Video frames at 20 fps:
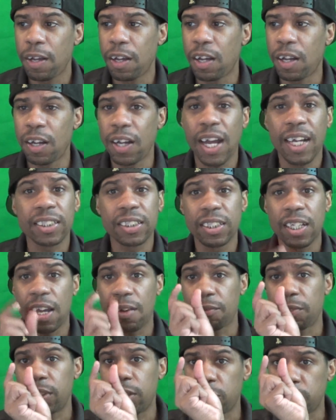I actually
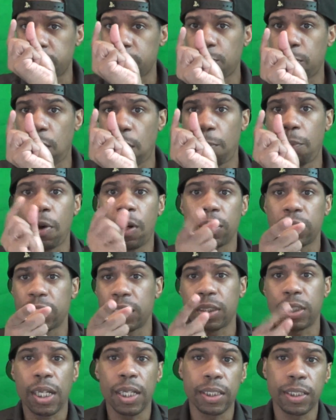have a little small part
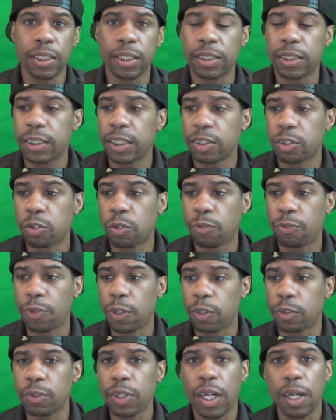just like the Essential
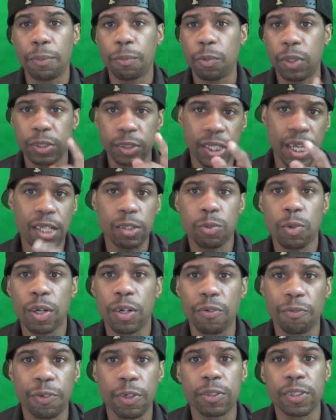phone. That's one
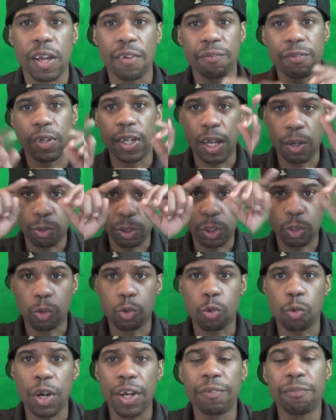of the phones I feel like was a
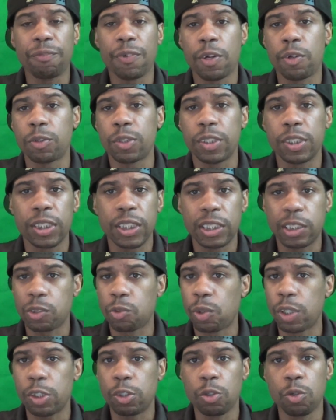great phone to
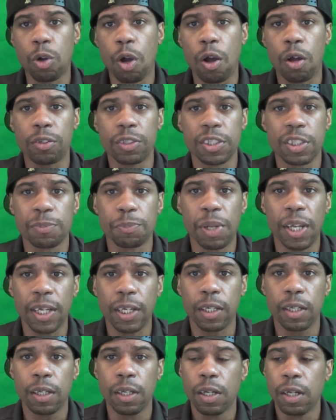just want to do all
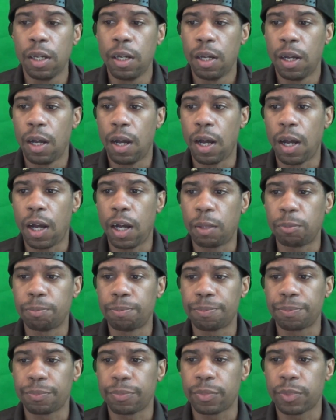display.
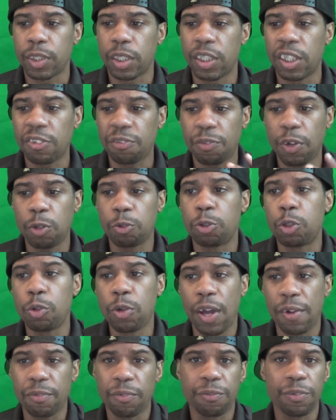This phone
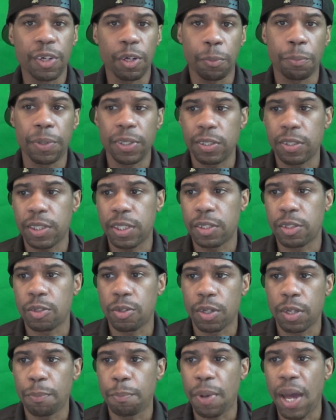do have a fingerprint
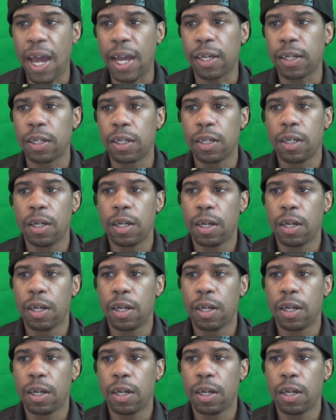sensor in the back.